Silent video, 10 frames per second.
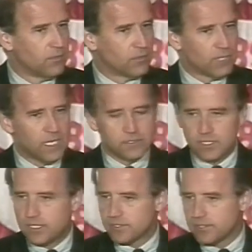throughout the
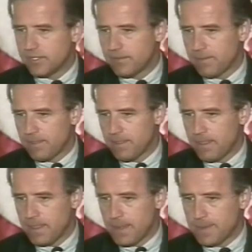history
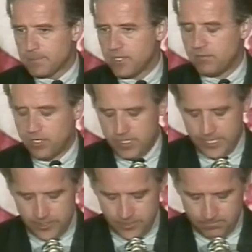of our
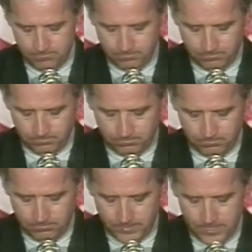nation.
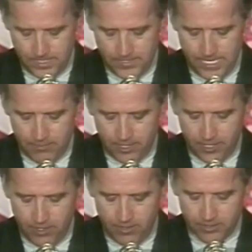In that
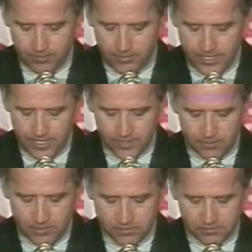recurrent debate, the
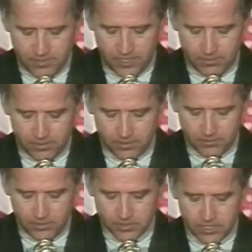most frequent and
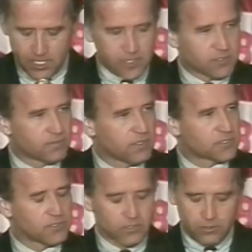most
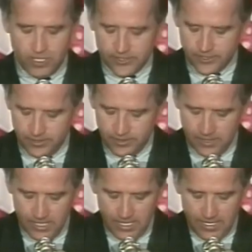controversial question
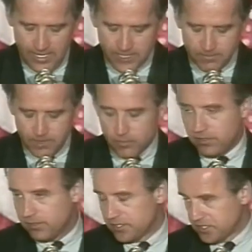has been
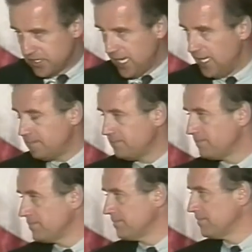whether the Senate
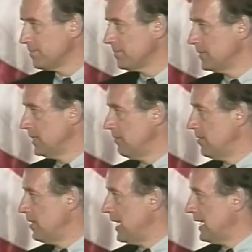of the
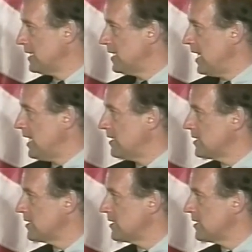United States,